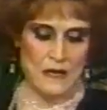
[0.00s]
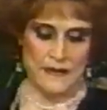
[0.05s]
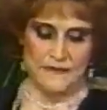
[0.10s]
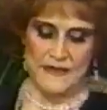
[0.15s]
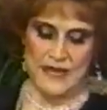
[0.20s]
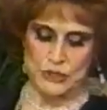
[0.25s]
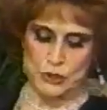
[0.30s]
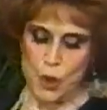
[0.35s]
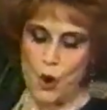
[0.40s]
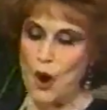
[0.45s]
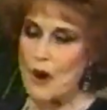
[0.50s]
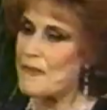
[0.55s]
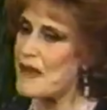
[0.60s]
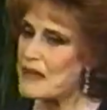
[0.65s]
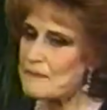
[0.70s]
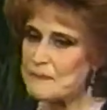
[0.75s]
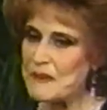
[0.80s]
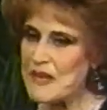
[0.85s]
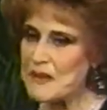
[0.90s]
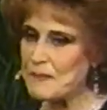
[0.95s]
They
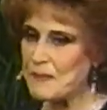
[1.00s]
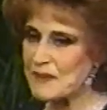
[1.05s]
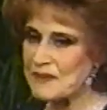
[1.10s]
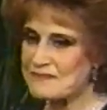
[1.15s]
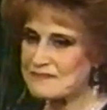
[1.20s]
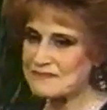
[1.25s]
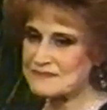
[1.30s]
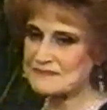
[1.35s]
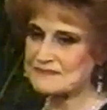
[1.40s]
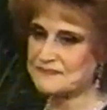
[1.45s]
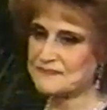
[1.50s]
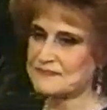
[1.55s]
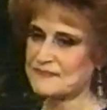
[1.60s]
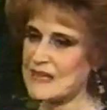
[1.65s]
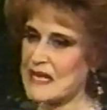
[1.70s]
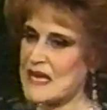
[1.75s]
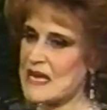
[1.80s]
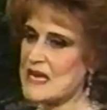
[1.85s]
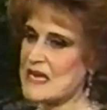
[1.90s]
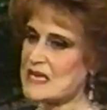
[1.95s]
torment people.
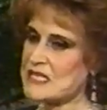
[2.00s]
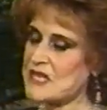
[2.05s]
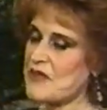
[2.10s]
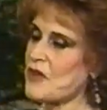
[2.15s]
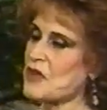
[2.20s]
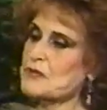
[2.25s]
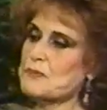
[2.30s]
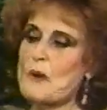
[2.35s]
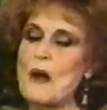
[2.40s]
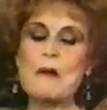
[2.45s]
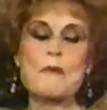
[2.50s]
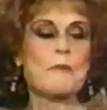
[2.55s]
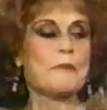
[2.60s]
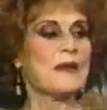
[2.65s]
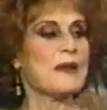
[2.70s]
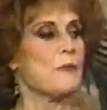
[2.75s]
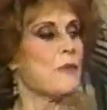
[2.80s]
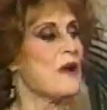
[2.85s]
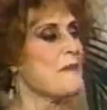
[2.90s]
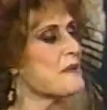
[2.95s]
See, there's
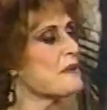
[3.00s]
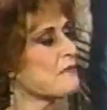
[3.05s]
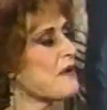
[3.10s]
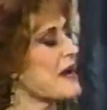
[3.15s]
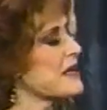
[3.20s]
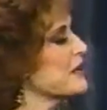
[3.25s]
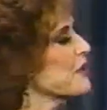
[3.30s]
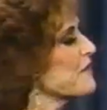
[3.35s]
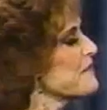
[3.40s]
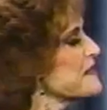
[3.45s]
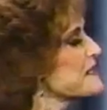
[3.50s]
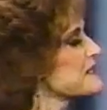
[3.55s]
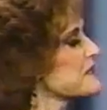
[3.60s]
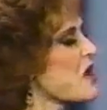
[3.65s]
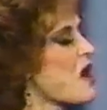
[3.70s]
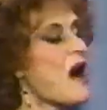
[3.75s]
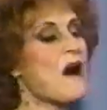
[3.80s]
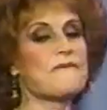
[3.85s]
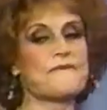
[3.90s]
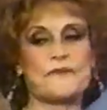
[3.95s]
probably women right here in this
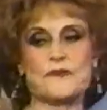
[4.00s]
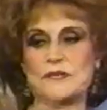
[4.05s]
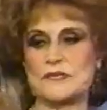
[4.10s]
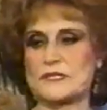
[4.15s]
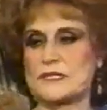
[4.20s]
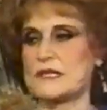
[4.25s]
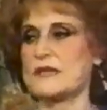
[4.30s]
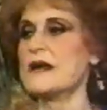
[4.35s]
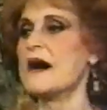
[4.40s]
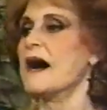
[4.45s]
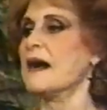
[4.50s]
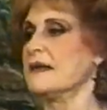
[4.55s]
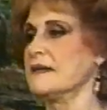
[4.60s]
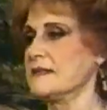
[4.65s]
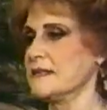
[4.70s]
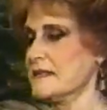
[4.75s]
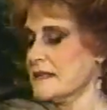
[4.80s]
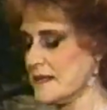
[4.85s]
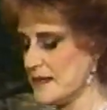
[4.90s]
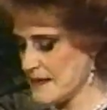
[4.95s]
conference tonight
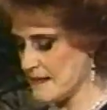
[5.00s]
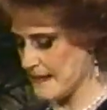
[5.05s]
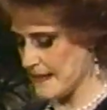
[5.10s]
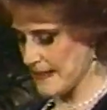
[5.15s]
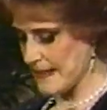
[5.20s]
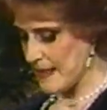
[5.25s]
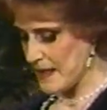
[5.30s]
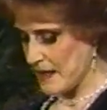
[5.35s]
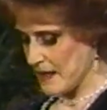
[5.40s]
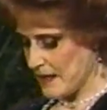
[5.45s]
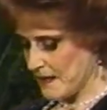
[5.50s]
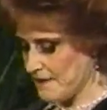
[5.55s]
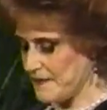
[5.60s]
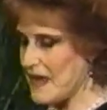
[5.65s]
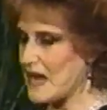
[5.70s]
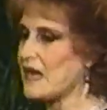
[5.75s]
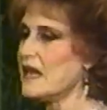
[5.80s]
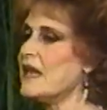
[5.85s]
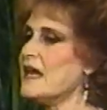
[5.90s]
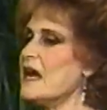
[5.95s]

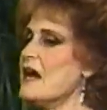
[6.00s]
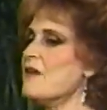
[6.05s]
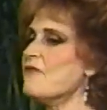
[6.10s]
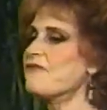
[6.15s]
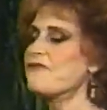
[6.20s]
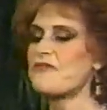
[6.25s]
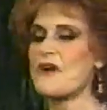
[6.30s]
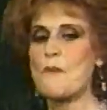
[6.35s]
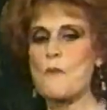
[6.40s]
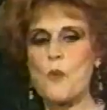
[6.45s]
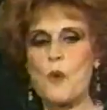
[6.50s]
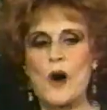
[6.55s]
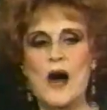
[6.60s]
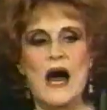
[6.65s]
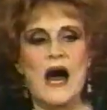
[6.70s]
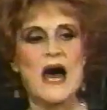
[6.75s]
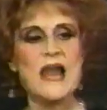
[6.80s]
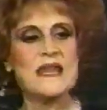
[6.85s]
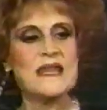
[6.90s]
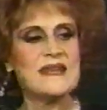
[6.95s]
that live from
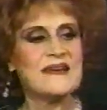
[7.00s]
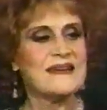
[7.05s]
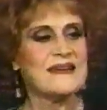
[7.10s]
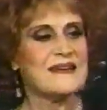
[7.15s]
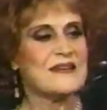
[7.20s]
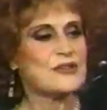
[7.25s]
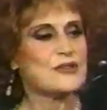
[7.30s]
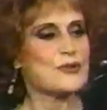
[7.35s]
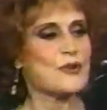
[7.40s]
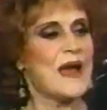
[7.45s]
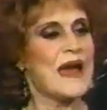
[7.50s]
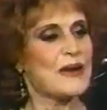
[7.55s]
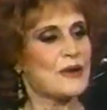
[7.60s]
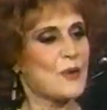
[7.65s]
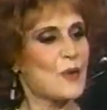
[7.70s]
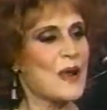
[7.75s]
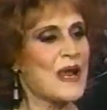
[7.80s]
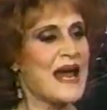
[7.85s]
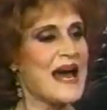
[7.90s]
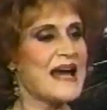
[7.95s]
one
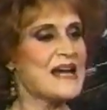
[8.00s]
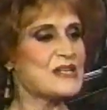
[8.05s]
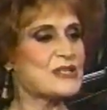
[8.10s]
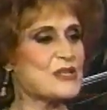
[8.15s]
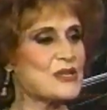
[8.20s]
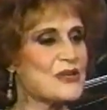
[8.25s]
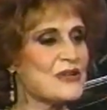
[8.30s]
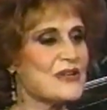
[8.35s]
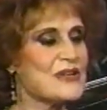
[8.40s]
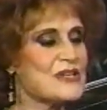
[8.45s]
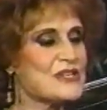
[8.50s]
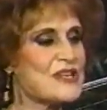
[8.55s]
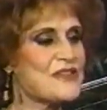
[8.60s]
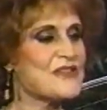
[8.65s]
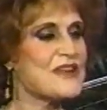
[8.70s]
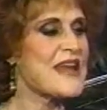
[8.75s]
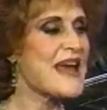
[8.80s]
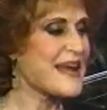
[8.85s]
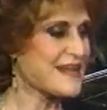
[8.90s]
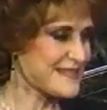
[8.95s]
tranquilizer to
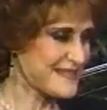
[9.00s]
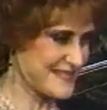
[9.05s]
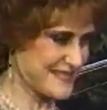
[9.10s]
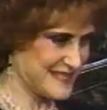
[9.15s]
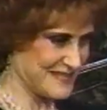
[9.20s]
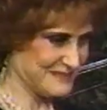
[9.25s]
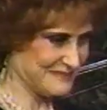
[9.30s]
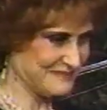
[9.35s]
the next.